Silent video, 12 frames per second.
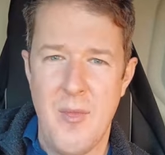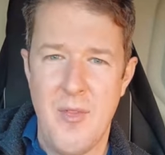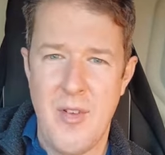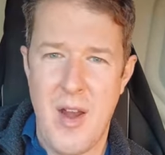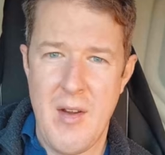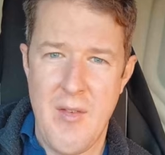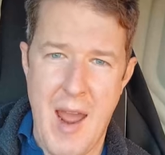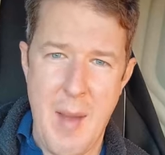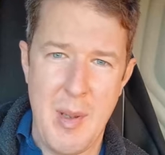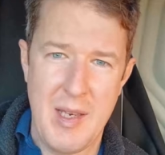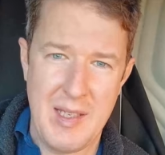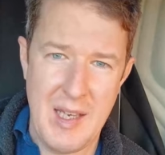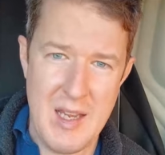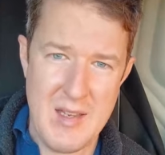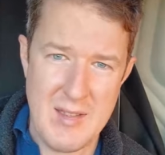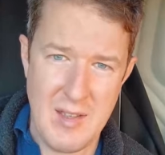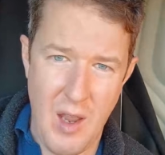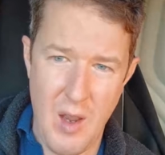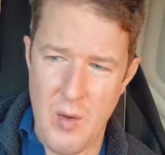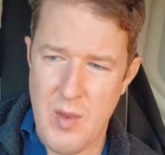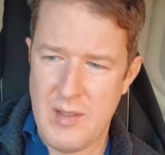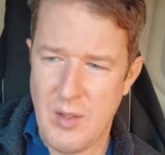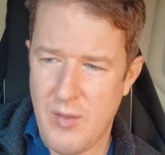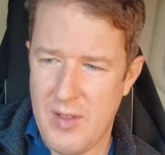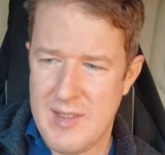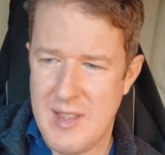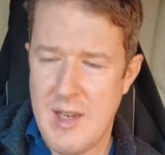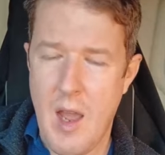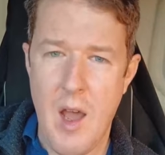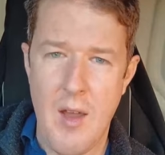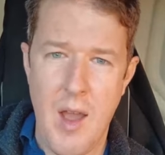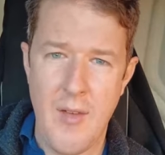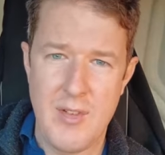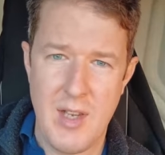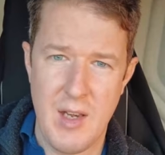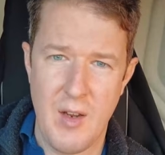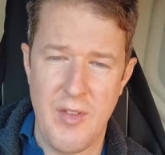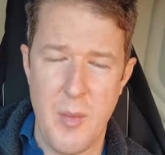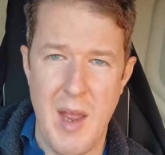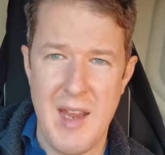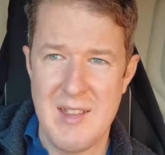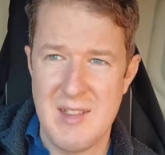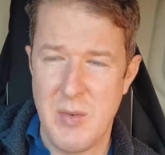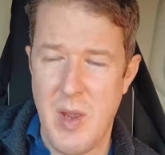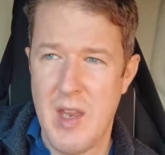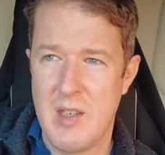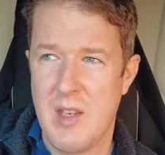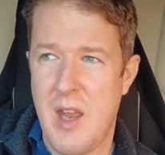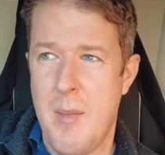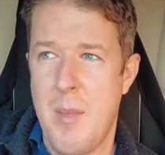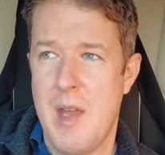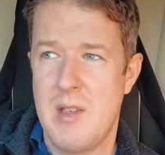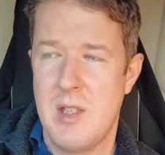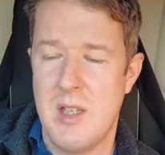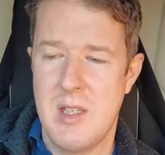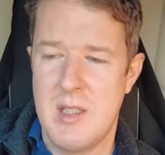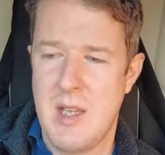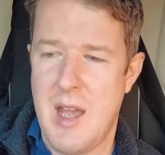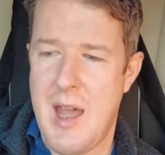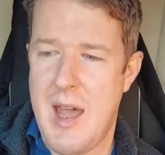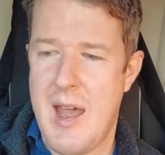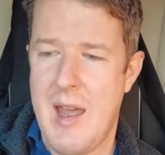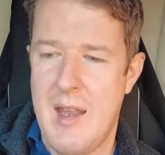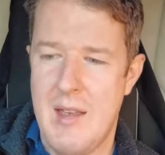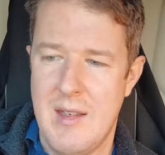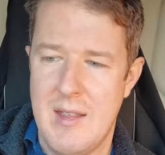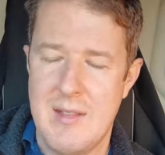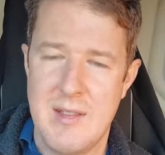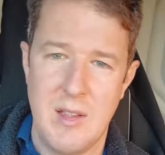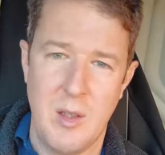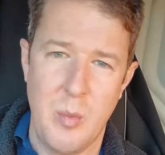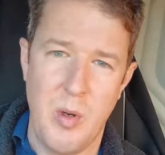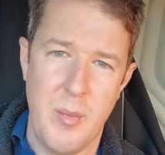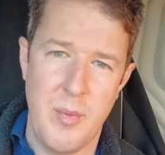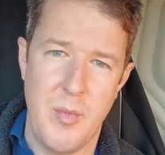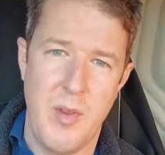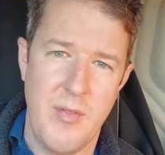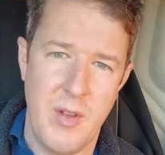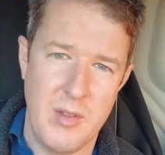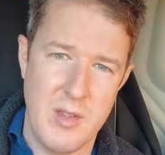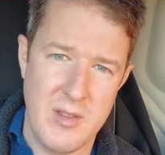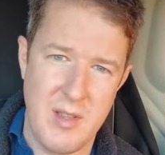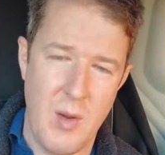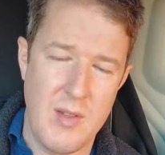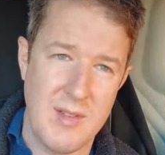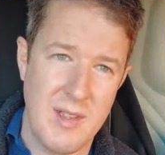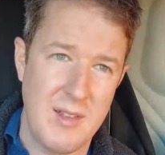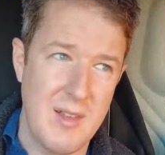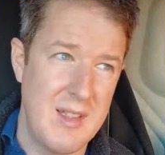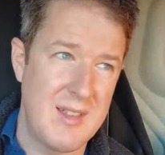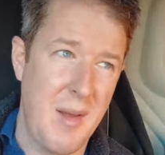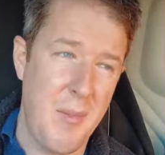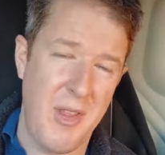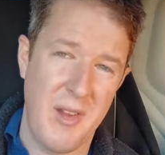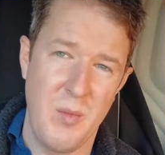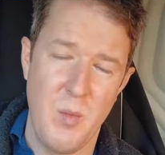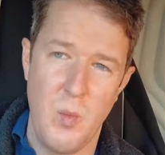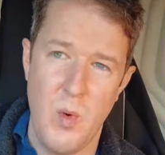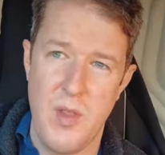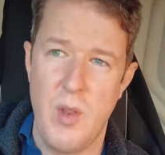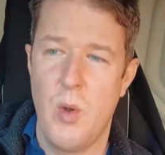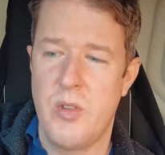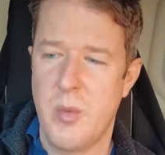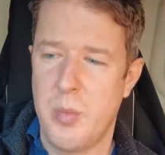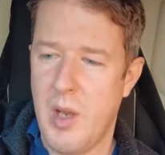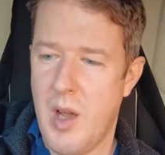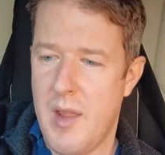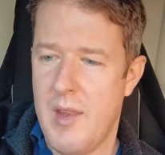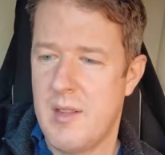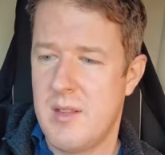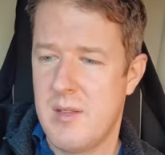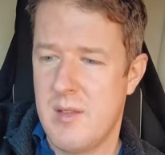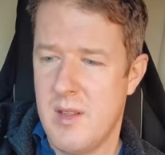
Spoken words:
very rapidly. So there's obviously, I've turned off the main switch and measured, and there's still a problem with the voltage. So it's something with your supply that's